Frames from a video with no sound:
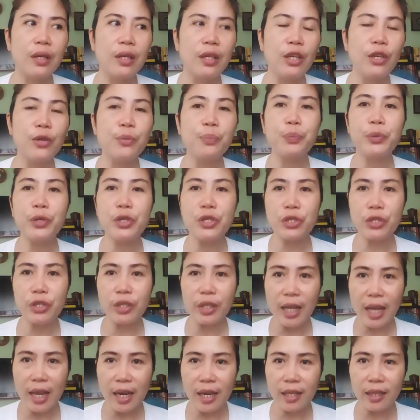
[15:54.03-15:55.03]
yung
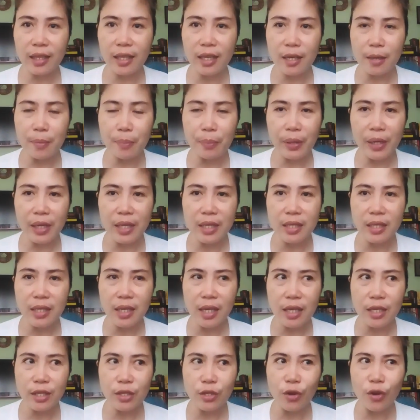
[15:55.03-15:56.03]
personality ni
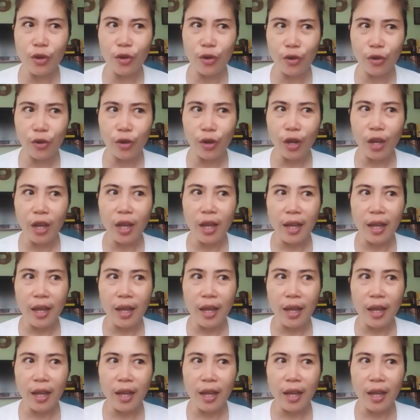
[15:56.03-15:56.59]
Princess, oo,